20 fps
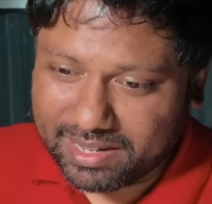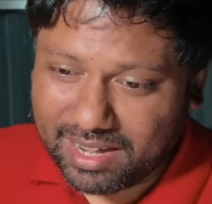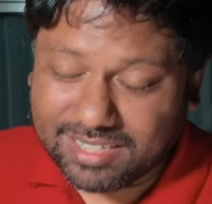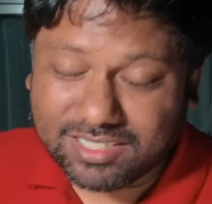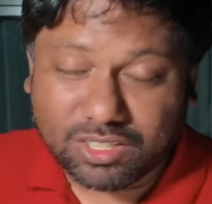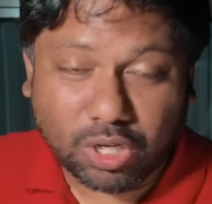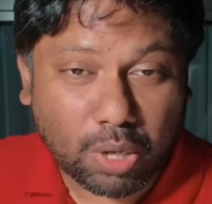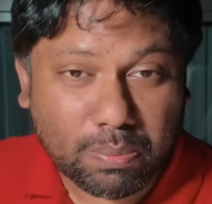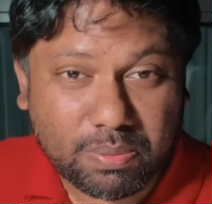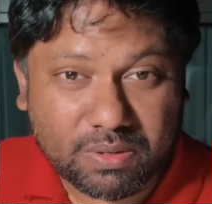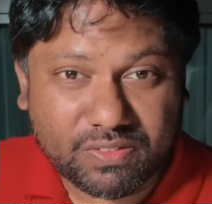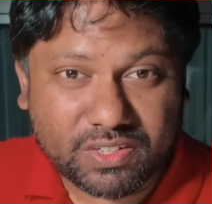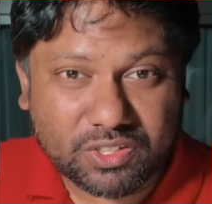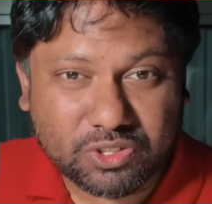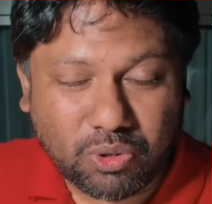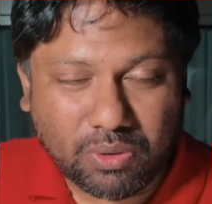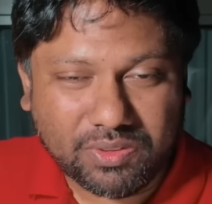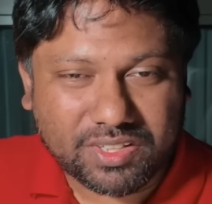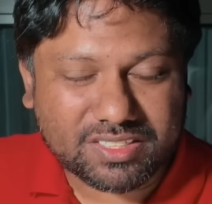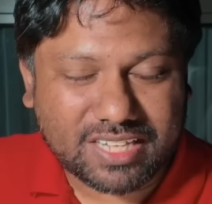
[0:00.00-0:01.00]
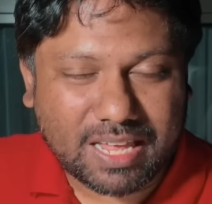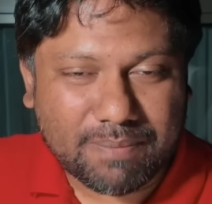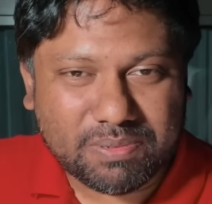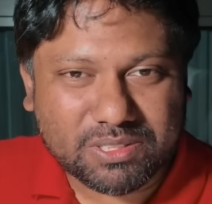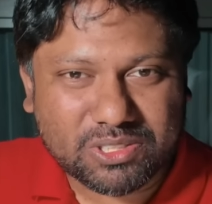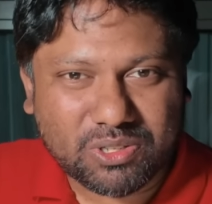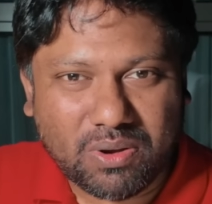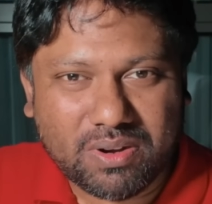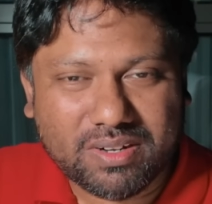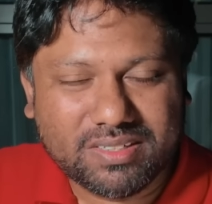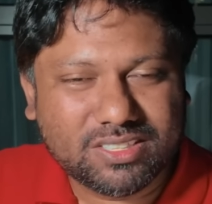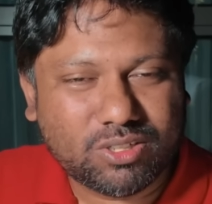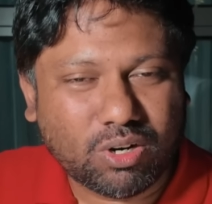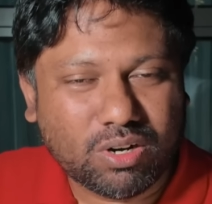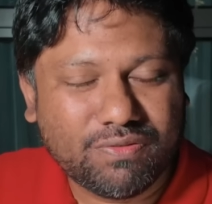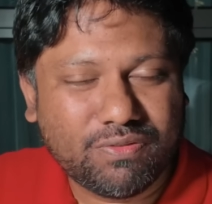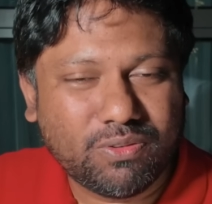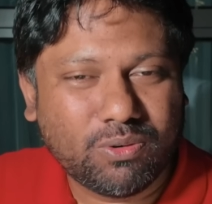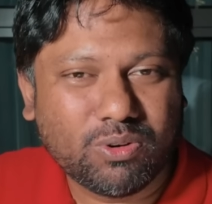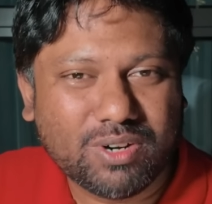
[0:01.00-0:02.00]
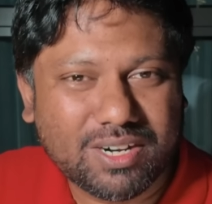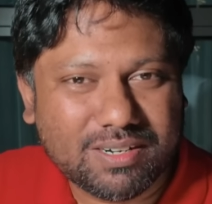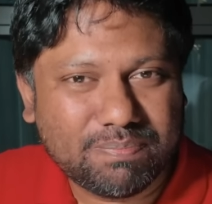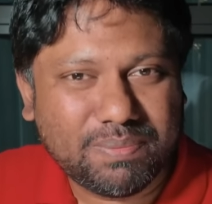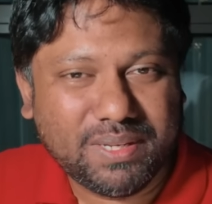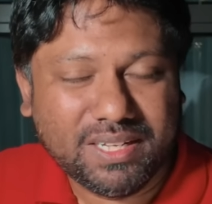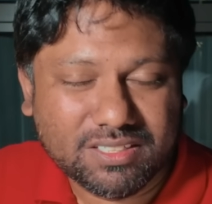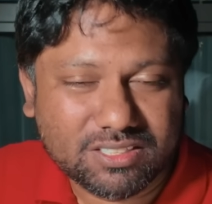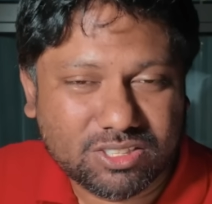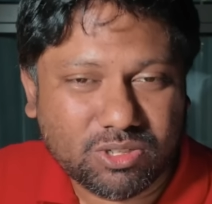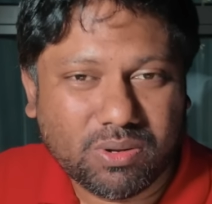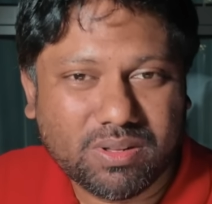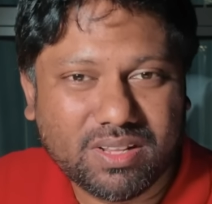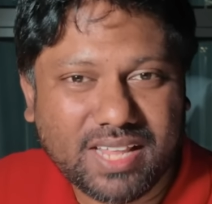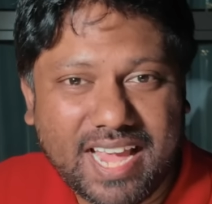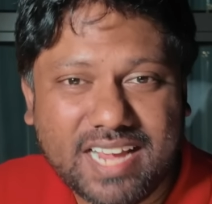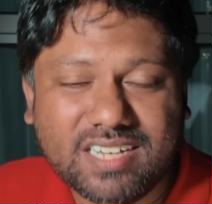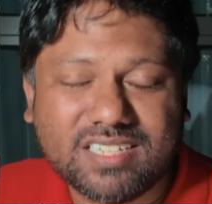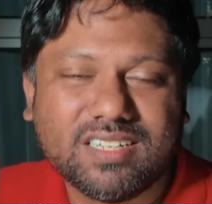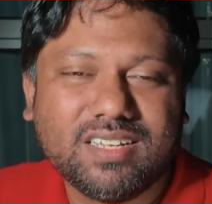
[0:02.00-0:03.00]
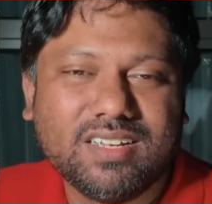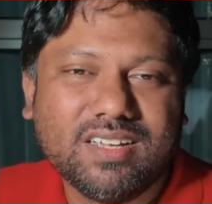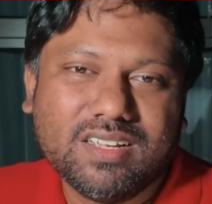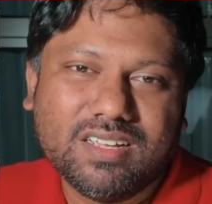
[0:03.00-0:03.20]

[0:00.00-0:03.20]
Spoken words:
guys, I hope you've enjoyed this episode. Sorry for it being so late.